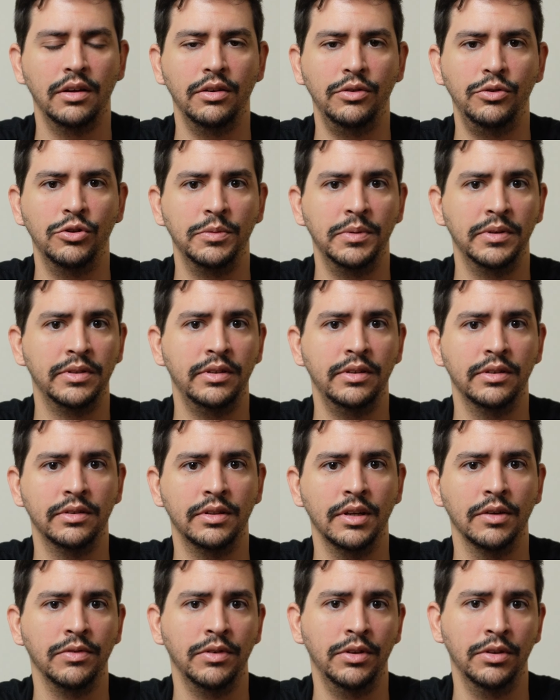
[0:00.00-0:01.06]
USB-C is
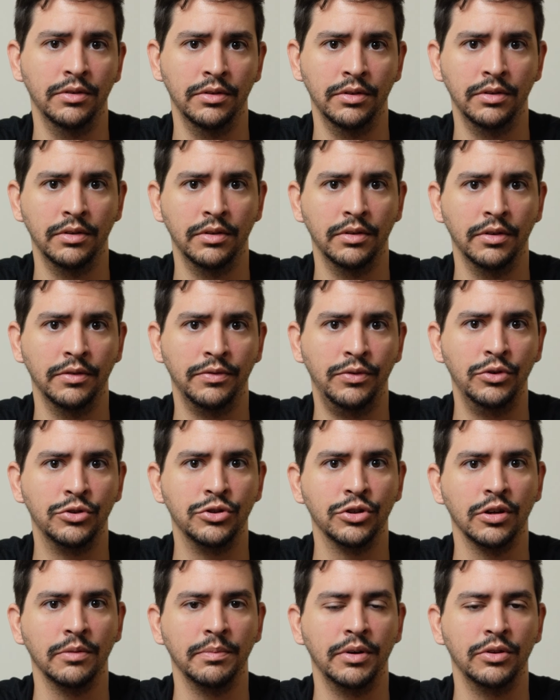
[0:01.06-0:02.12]
definitely the
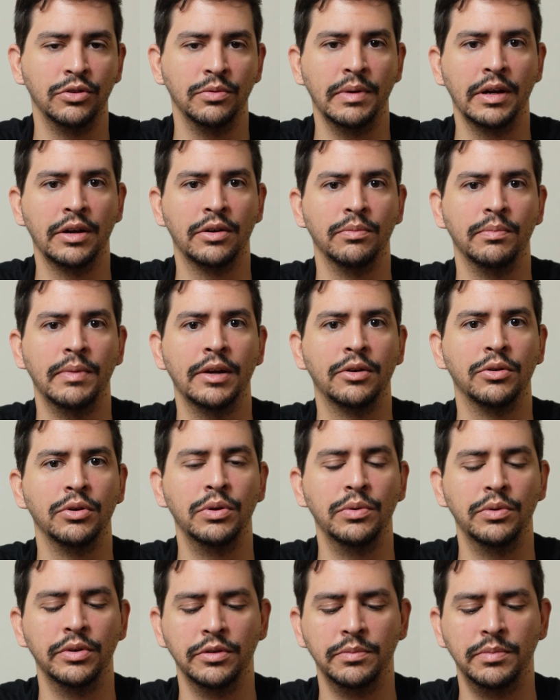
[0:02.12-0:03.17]
future compared to micro
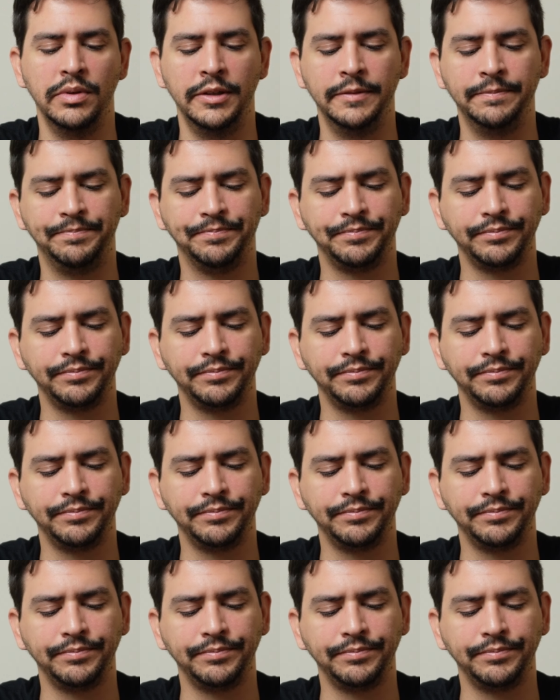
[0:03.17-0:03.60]
USB.